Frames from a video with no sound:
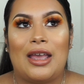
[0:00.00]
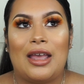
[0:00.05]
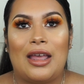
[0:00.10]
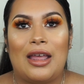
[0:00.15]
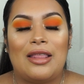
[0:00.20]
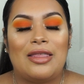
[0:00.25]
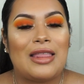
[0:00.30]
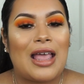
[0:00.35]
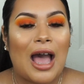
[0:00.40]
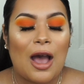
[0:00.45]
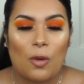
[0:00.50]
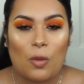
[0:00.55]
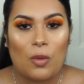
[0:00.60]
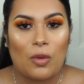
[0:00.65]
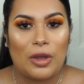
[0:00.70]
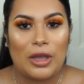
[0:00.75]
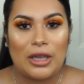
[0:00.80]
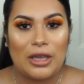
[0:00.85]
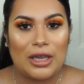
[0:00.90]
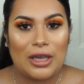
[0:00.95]
and that
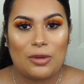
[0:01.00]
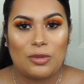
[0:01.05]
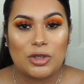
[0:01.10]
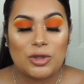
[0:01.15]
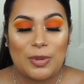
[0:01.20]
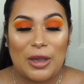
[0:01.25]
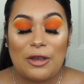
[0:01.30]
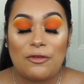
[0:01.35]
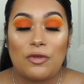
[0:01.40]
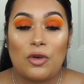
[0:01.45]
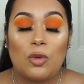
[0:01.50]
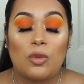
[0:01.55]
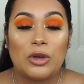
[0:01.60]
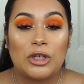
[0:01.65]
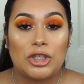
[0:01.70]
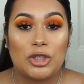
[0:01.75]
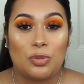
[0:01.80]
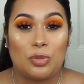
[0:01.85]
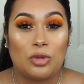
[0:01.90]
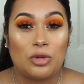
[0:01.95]
it was painful when
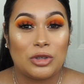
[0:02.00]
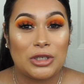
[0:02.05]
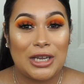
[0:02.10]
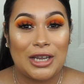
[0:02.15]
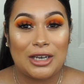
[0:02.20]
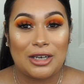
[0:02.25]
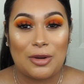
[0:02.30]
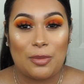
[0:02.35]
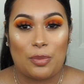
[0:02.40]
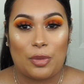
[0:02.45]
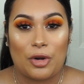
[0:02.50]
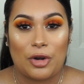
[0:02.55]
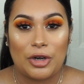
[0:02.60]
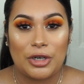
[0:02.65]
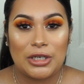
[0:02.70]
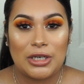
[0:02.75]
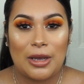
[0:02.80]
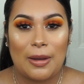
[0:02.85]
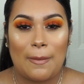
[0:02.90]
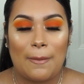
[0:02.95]
she pulled it and it
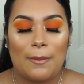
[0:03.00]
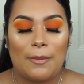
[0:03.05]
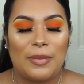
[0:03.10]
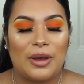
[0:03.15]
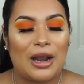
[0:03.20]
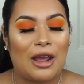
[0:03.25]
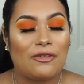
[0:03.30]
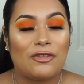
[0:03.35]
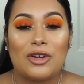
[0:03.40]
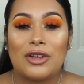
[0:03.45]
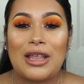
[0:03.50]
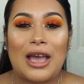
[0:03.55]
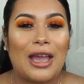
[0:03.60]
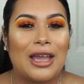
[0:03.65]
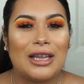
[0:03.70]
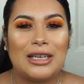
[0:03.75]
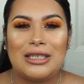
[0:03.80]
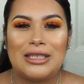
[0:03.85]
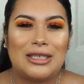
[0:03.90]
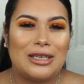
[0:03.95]
burned, but after
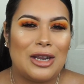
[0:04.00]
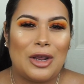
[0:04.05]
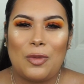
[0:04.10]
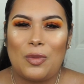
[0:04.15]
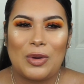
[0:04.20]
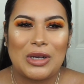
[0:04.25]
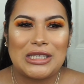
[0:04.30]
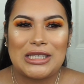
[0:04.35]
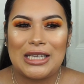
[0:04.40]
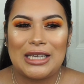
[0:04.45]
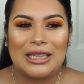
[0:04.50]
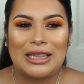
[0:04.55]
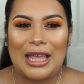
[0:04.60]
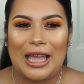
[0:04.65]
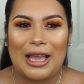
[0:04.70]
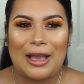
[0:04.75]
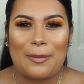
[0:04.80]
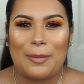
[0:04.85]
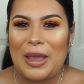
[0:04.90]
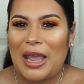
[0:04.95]
that it wasn't
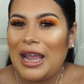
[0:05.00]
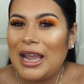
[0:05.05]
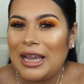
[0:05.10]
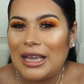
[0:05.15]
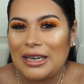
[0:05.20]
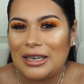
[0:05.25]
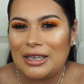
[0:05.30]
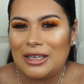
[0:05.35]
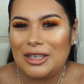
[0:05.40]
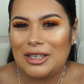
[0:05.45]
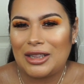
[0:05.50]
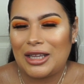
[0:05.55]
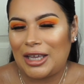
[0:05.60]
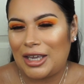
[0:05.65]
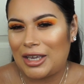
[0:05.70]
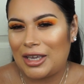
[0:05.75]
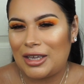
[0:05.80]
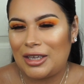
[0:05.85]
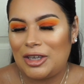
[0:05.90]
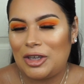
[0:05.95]
like pain,
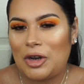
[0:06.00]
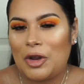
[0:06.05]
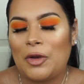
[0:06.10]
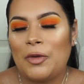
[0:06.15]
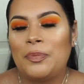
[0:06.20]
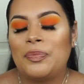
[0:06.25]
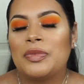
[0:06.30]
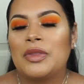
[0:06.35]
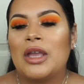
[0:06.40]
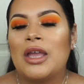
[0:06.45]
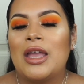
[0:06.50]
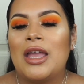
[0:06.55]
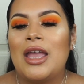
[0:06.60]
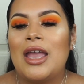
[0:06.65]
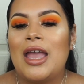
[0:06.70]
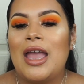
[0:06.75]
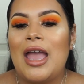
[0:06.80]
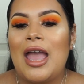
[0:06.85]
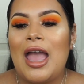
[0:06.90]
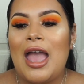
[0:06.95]
like, you know.
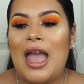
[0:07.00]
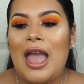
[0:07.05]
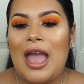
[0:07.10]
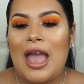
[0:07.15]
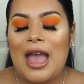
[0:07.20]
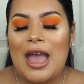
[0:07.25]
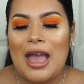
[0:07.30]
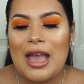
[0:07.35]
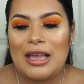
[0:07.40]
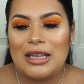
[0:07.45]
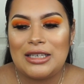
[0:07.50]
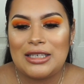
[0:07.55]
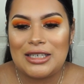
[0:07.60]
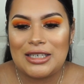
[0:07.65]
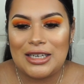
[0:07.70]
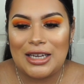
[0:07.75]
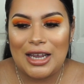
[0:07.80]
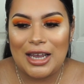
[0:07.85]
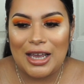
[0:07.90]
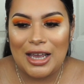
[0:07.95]
And
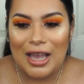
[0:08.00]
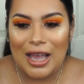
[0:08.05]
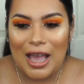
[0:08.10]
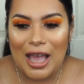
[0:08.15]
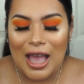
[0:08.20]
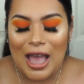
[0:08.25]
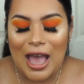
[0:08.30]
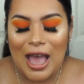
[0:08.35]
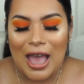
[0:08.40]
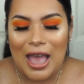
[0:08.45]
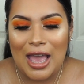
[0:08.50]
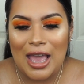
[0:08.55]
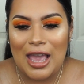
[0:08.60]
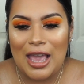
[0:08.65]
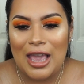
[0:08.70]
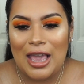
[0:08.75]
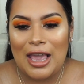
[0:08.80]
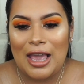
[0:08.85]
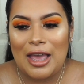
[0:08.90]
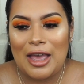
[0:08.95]

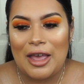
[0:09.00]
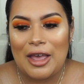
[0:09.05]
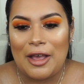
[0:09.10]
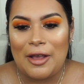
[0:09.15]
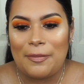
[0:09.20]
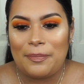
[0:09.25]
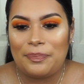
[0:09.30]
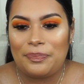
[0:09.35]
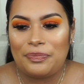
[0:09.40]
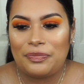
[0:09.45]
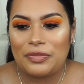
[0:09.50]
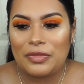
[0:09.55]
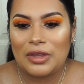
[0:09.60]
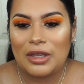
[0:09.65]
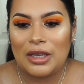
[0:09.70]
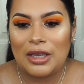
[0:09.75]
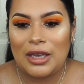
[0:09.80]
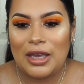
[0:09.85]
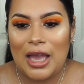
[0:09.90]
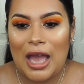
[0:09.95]

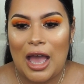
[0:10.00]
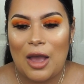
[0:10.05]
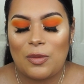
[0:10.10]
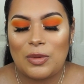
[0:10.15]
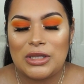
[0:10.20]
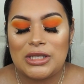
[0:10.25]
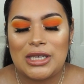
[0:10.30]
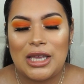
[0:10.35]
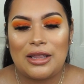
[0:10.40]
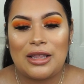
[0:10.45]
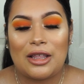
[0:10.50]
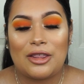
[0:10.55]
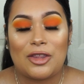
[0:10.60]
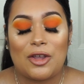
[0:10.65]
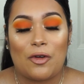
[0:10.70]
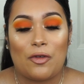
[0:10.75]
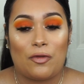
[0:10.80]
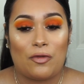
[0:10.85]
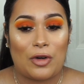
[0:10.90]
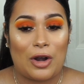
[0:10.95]
I would say that
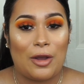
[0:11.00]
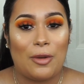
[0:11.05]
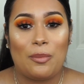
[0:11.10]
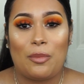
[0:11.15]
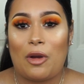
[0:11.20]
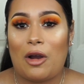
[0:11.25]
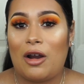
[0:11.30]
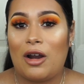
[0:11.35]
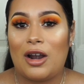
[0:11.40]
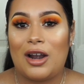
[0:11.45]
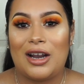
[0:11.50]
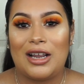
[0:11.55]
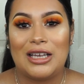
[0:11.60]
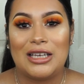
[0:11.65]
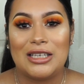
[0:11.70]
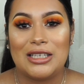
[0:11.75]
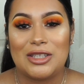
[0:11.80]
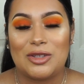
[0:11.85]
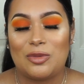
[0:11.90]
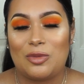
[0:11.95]
the front part
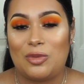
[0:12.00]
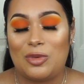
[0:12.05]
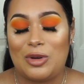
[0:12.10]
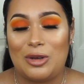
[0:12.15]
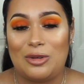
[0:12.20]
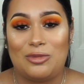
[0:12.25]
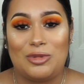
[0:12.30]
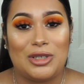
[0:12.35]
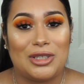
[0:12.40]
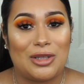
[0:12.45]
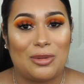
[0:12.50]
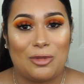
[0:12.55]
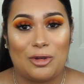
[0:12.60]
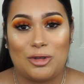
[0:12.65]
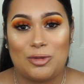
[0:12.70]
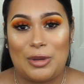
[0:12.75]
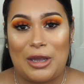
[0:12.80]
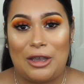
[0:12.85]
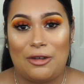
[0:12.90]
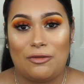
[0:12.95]
is what was the
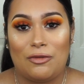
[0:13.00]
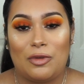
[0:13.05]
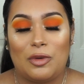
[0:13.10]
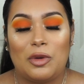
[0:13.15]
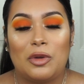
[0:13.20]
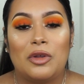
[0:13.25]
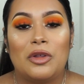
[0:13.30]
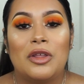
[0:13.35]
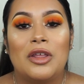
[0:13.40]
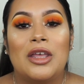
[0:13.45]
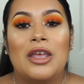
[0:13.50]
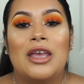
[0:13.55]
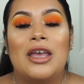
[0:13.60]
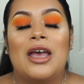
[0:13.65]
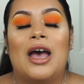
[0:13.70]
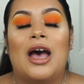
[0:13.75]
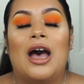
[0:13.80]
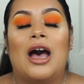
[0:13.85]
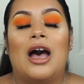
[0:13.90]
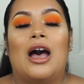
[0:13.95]
most painful.
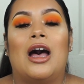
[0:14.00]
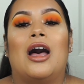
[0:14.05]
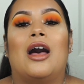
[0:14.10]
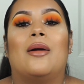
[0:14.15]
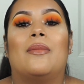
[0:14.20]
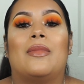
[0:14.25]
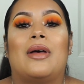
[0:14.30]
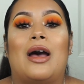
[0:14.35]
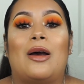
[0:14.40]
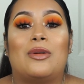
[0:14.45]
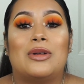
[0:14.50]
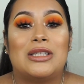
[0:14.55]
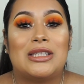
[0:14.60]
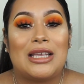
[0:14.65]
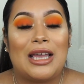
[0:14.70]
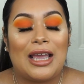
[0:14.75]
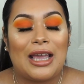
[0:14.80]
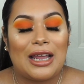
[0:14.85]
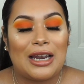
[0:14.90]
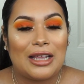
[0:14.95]
I would
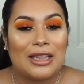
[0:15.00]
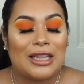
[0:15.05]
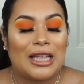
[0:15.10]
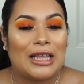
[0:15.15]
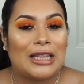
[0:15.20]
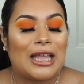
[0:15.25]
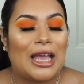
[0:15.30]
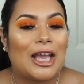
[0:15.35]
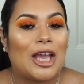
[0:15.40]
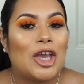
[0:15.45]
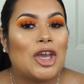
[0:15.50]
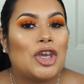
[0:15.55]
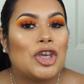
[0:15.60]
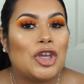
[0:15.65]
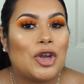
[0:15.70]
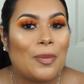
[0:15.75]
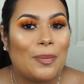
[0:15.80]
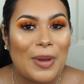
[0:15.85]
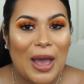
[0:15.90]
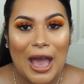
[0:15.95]
say anything like
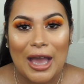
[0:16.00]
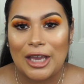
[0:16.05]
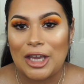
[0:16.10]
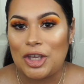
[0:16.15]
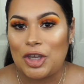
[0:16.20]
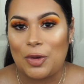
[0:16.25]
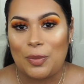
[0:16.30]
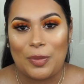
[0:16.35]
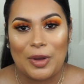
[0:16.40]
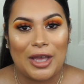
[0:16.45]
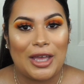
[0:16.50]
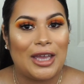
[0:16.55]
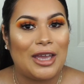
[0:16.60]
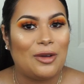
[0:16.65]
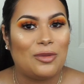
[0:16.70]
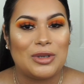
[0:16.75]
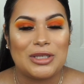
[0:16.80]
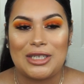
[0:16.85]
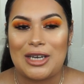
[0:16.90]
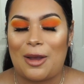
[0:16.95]
your back and your butt,
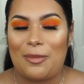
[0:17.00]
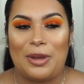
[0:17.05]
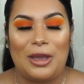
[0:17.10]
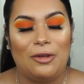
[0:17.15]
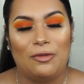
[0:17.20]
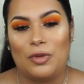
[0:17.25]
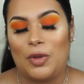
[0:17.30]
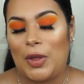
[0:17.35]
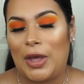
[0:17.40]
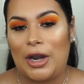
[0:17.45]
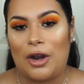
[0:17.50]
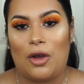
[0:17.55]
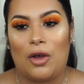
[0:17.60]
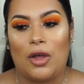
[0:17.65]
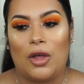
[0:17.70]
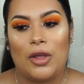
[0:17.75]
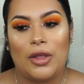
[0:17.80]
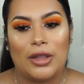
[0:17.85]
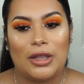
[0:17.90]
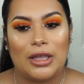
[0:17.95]
it was not painful at
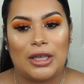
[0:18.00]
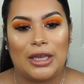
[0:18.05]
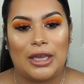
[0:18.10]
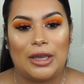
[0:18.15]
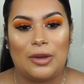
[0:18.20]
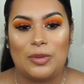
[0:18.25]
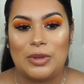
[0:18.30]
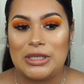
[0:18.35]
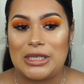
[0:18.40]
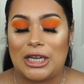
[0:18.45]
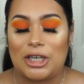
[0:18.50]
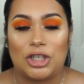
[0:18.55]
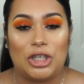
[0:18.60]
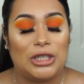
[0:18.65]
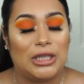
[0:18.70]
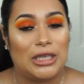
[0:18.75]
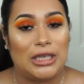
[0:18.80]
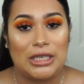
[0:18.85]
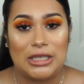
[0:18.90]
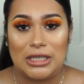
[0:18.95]
all. It was actually
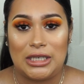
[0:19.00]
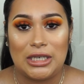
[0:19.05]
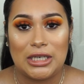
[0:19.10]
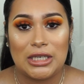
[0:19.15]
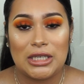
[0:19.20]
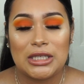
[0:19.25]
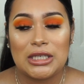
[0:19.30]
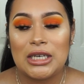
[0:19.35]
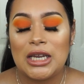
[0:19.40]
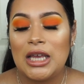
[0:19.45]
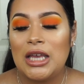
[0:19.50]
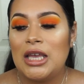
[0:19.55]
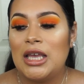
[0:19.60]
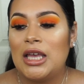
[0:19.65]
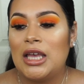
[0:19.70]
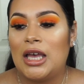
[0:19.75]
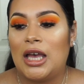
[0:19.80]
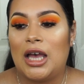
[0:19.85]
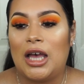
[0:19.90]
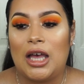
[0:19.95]
the easiest.
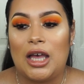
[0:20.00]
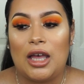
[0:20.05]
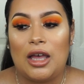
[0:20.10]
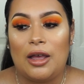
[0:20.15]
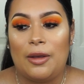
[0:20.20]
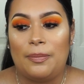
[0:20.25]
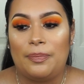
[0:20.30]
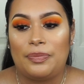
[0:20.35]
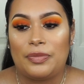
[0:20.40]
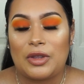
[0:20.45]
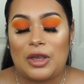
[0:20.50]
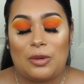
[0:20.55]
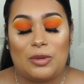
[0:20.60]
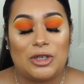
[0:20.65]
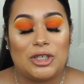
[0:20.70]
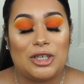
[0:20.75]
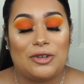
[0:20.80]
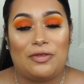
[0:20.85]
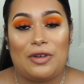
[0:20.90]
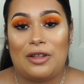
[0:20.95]
I
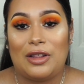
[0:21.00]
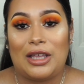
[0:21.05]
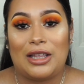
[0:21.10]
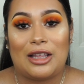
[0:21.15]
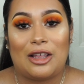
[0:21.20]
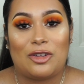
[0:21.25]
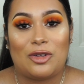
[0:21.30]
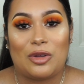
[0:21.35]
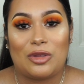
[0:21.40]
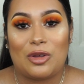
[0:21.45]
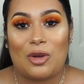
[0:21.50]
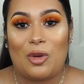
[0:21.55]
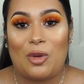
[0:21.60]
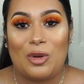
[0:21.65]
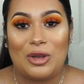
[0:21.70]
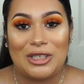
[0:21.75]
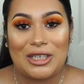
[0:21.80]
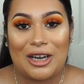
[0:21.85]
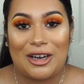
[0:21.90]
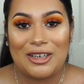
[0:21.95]
wish it felt like that throughout the
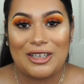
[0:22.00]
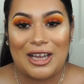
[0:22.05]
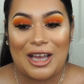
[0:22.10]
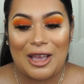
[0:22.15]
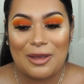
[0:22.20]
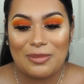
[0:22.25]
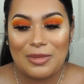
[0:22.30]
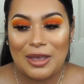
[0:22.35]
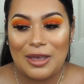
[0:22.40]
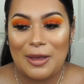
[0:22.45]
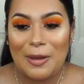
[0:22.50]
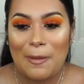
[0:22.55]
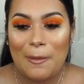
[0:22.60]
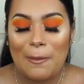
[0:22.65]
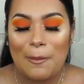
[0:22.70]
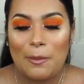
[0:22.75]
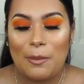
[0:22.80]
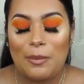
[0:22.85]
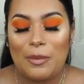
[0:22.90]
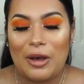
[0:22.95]
whole entire time,
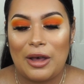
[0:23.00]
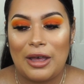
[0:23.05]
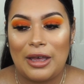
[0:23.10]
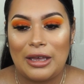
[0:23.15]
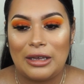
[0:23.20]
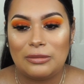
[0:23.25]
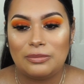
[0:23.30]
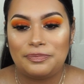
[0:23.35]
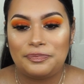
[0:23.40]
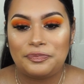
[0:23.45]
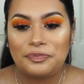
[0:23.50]
but